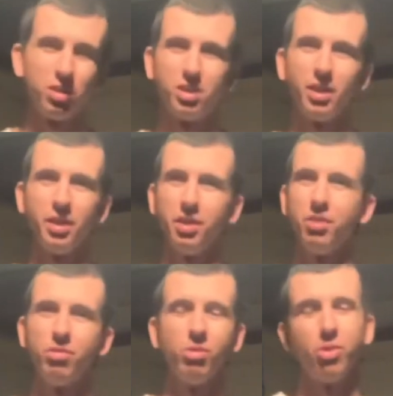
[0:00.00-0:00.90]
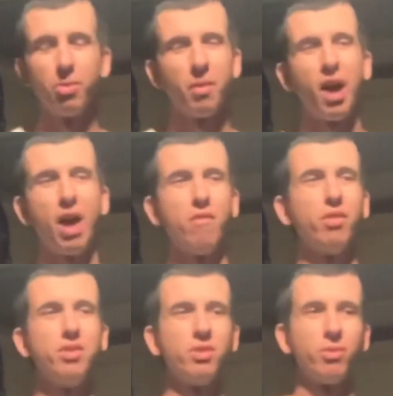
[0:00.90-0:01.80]
to tell you the truth. I
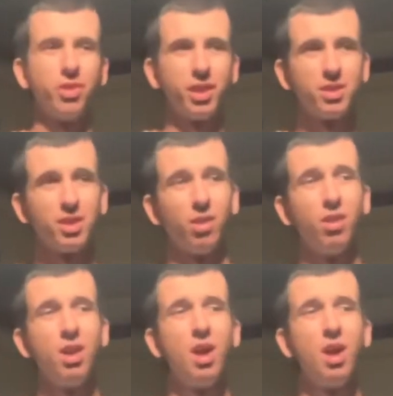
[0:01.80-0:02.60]
really don't think so.